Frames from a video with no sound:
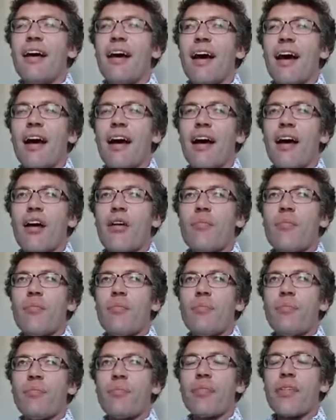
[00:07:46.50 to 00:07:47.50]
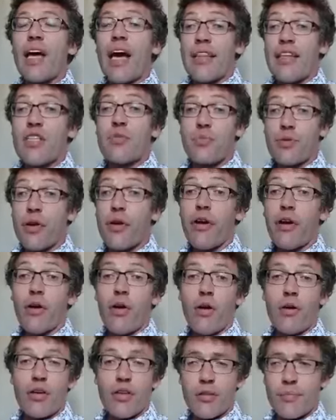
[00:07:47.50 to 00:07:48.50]
Um, and this
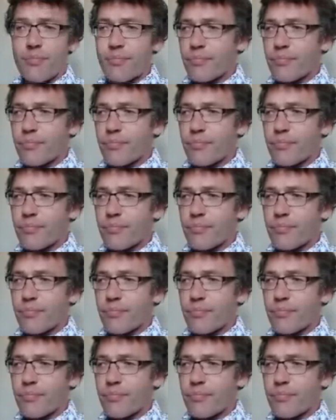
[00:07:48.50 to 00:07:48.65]
prologue,